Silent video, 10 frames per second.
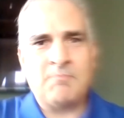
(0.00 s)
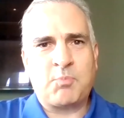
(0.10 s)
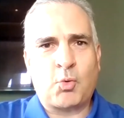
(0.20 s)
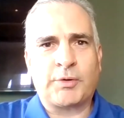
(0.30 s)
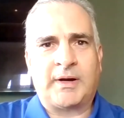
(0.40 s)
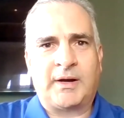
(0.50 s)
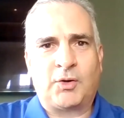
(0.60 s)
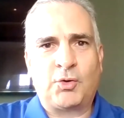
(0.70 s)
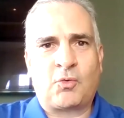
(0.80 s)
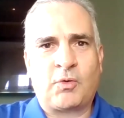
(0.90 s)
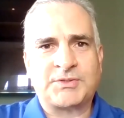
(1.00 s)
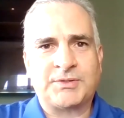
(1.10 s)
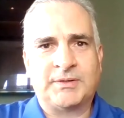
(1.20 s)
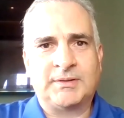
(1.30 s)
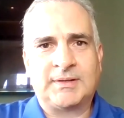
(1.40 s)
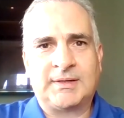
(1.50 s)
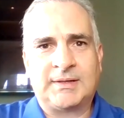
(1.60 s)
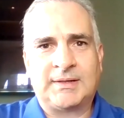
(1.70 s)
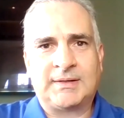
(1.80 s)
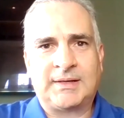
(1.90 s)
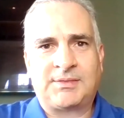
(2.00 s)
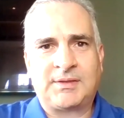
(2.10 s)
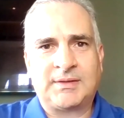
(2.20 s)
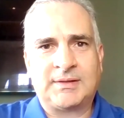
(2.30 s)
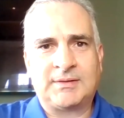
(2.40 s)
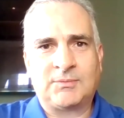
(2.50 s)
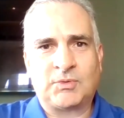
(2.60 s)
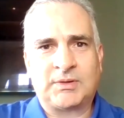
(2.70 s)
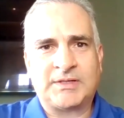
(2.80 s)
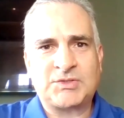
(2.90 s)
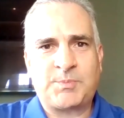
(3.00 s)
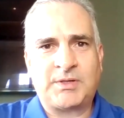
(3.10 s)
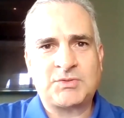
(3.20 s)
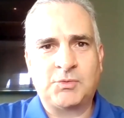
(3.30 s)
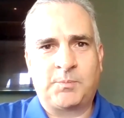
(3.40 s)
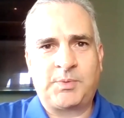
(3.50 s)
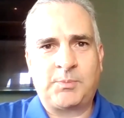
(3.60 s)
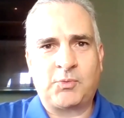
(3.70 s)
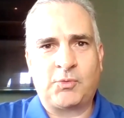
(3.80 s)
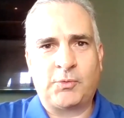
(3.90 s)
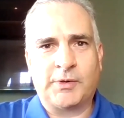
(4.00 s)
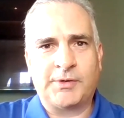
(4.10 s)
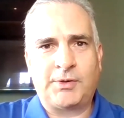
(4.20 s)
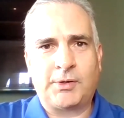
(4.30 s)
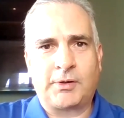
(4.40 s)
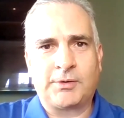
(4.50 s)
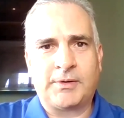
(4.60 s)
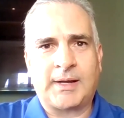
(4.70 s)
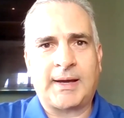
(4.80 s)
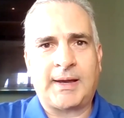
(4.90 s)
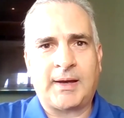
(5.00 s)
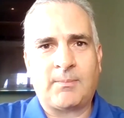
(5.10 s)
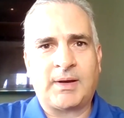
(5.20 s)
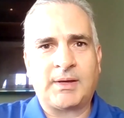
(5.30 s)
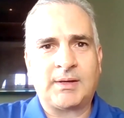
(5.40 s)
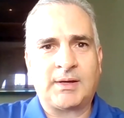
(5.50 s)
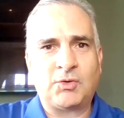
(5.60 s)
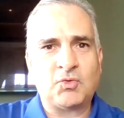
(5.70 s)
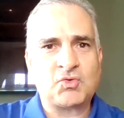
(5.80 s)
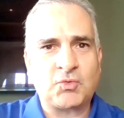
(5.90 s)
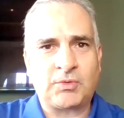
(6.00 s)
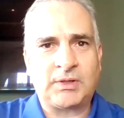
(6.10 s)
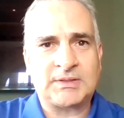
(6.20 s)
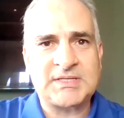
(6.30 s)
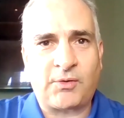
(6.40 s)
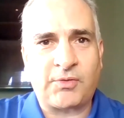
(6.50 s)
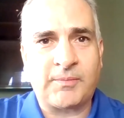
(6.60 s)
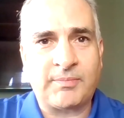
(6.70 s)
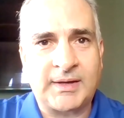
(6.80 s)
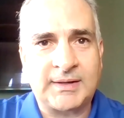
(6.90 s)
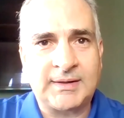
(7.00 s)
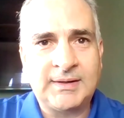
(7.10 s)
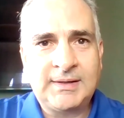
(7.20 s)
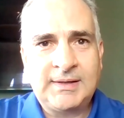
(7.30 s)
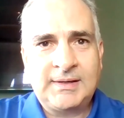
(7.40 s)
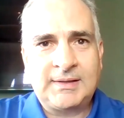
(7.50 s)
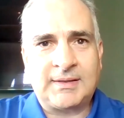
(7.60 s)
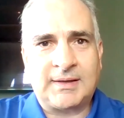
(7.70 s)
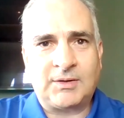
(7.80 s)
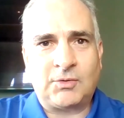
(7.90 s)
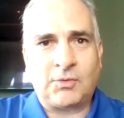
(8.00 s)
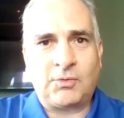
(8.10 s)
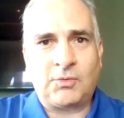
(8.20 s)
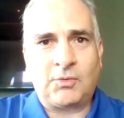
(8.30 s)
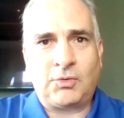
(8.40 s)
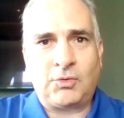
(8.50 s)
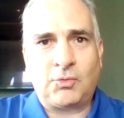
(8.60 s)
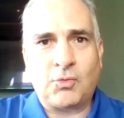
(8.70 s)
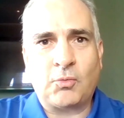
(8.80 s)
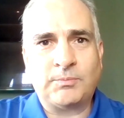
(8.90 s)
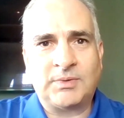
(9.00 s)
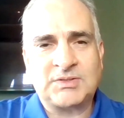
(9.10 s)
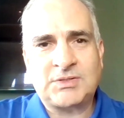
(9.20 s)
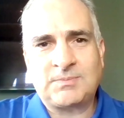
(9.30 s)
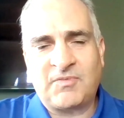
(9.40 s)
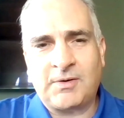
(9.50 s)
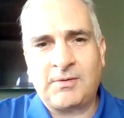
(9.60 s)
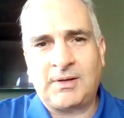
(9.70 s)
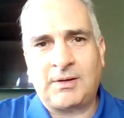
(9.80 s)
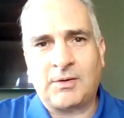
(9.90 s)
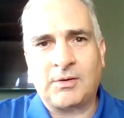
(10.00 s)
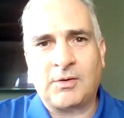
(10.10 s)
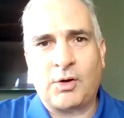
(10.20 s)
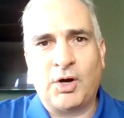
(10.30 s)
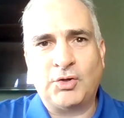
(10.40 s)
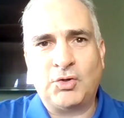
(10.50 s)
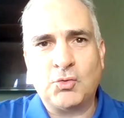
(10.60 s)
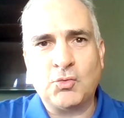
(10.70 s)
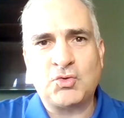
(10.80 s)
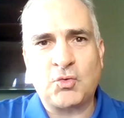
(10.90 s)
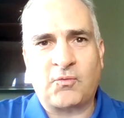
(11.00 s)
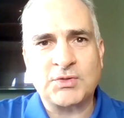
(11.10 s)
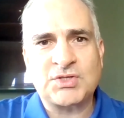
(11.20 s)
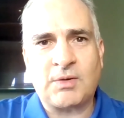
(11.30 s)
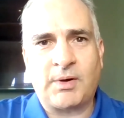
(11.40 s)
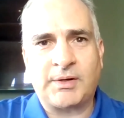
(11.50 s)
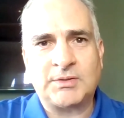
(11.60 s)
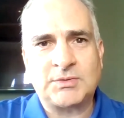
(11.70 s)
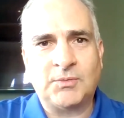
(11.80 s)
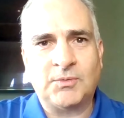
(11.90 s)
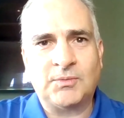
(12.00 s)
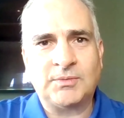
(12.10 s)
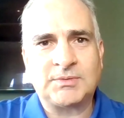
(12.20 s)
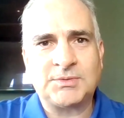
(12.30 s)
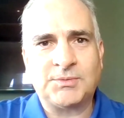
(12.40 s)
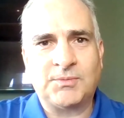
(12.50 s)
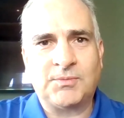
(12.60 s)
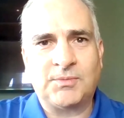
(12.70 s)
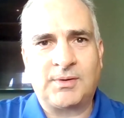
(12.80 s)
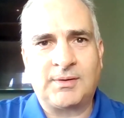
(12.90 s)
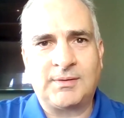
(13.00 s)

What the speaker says: important and good question. I think that I speak to people who are younger than I am. I usually tell them that you don't, it's very unusual for somebody to